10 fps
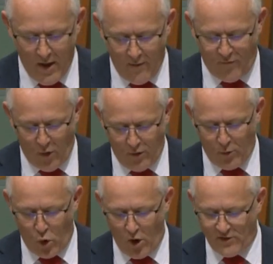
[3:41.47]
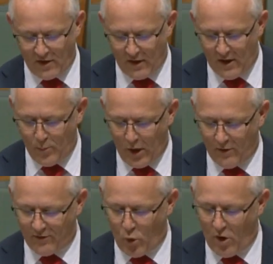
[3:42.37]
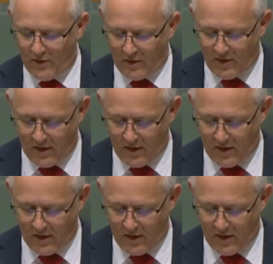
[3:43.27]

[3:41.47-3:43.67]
further Project Independence projects in